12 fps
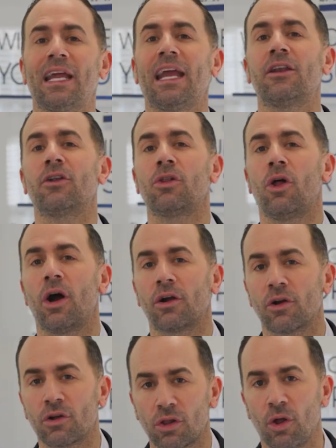and a
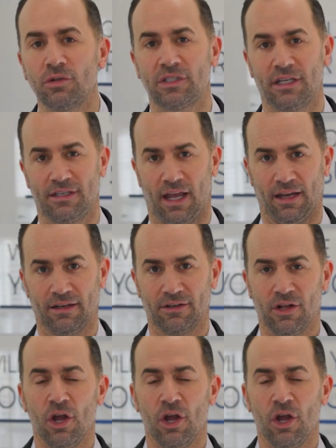longer closing date.